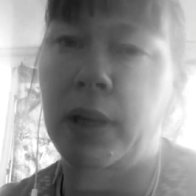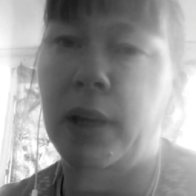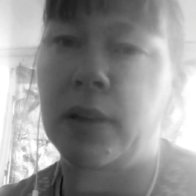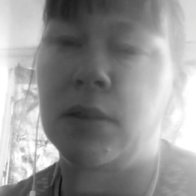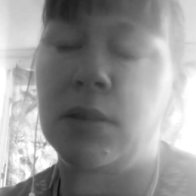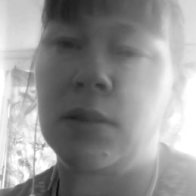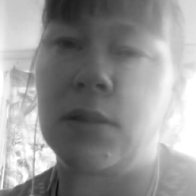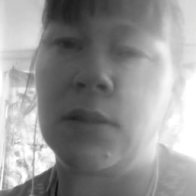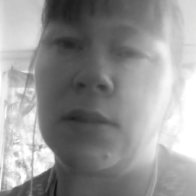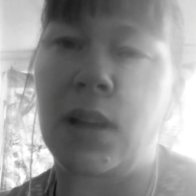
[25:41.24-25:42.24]
people can get
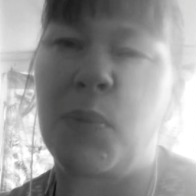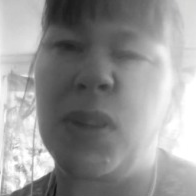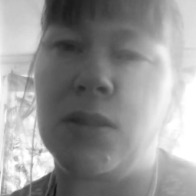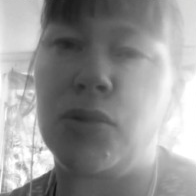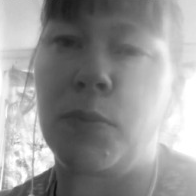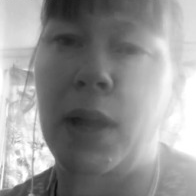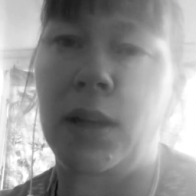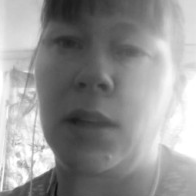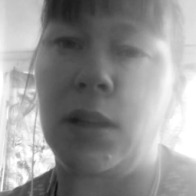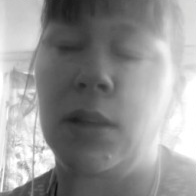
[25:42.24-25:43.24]
a bit
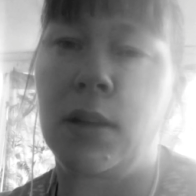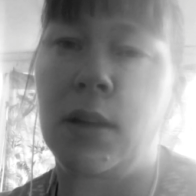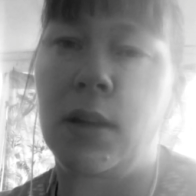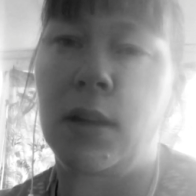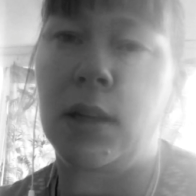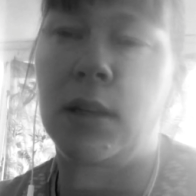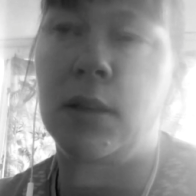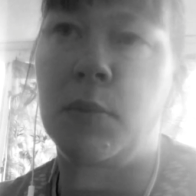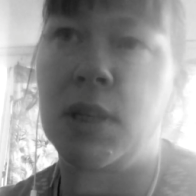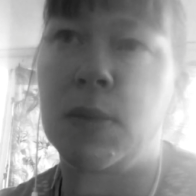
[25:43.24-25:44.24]
dramatic,
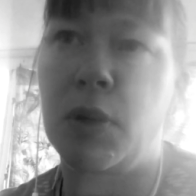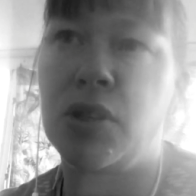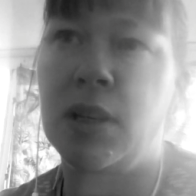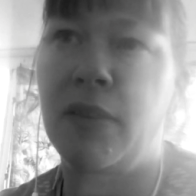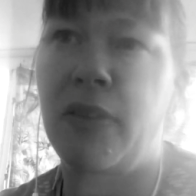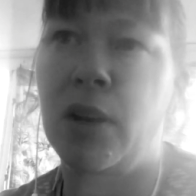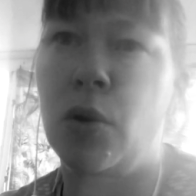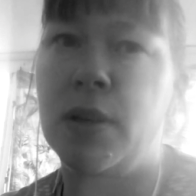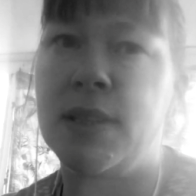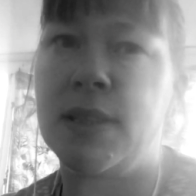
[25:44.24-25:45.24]
especially
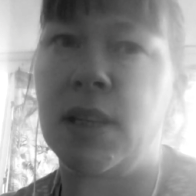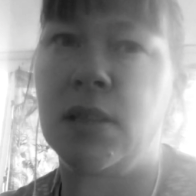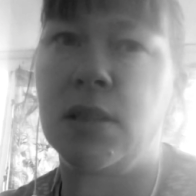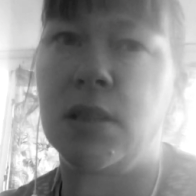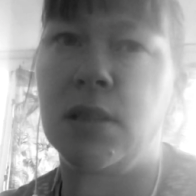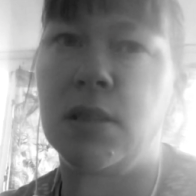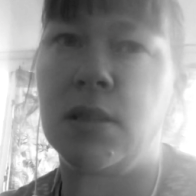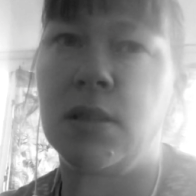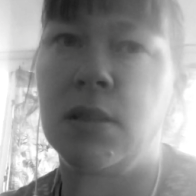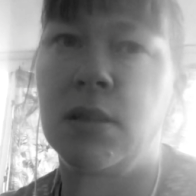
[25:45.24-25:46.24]
if they're not
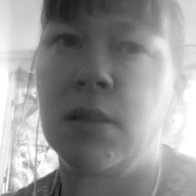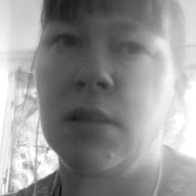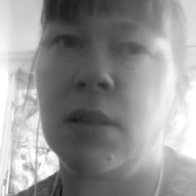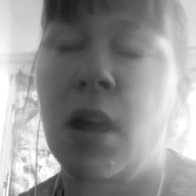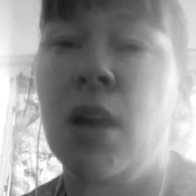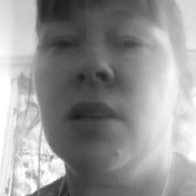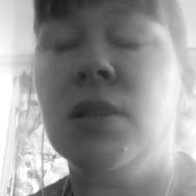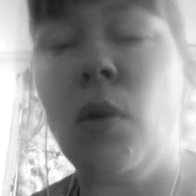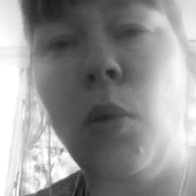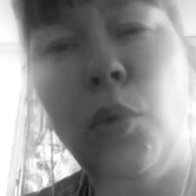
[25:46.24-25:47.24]
ascended.
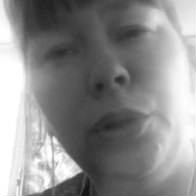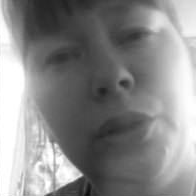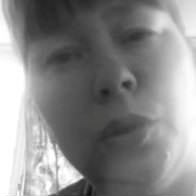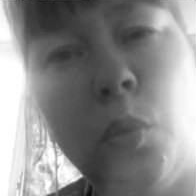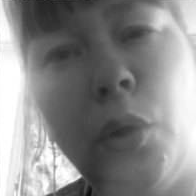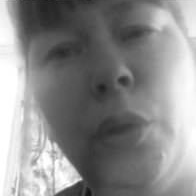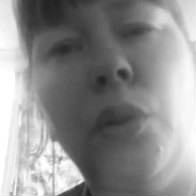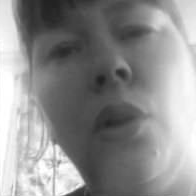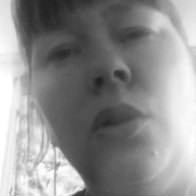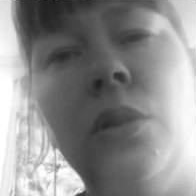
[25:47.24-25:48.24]
So I want you to
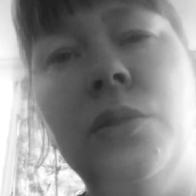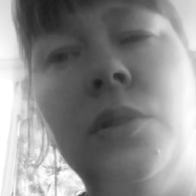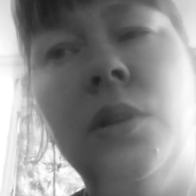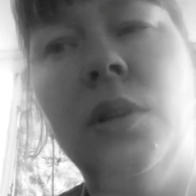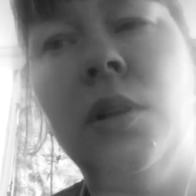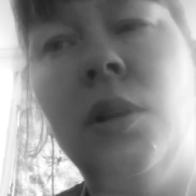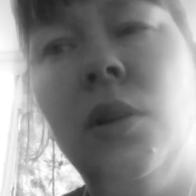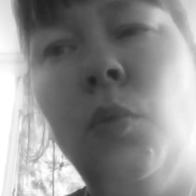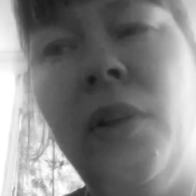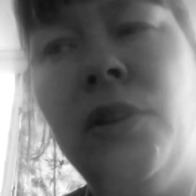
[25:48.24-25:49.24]
work on,
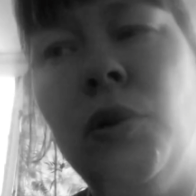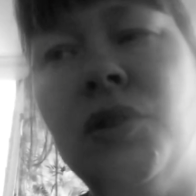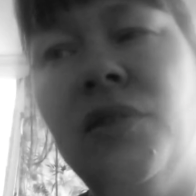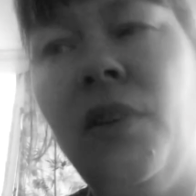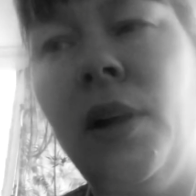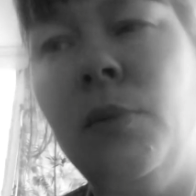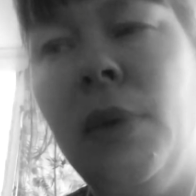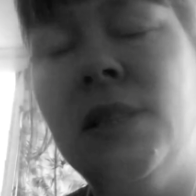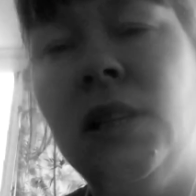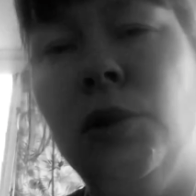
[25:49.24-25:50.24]
whether you're
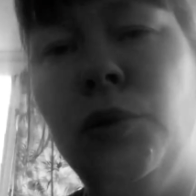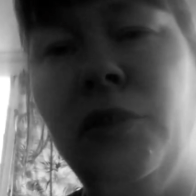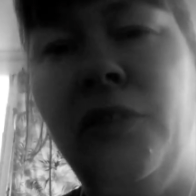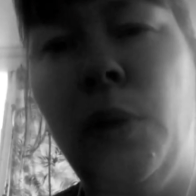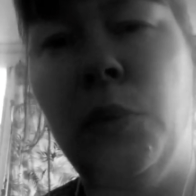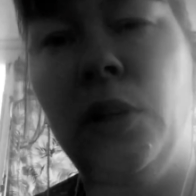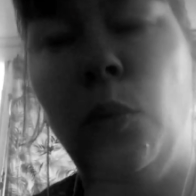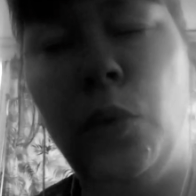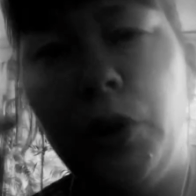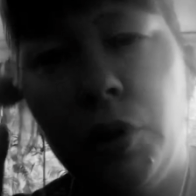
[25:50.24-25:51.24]
divine masculine or
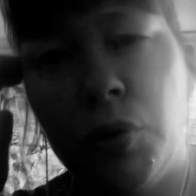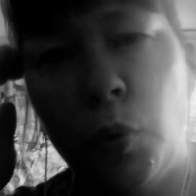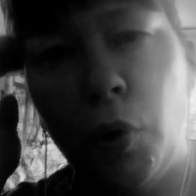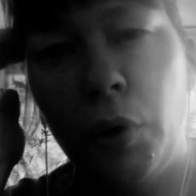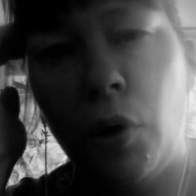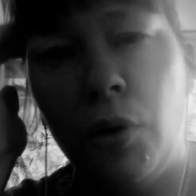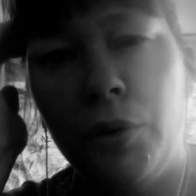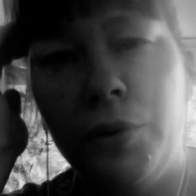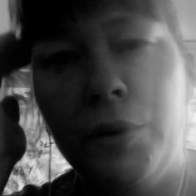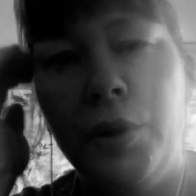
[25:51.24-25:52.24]
feminine, I want you to
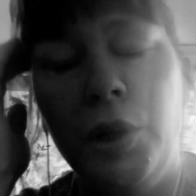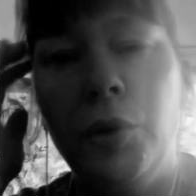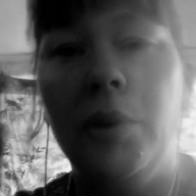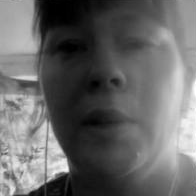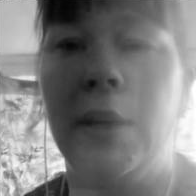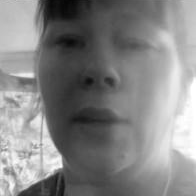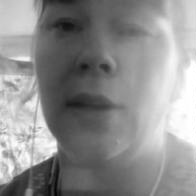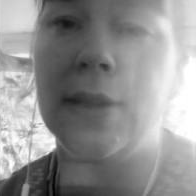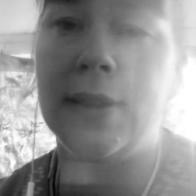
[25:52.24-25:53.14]
work on, you know,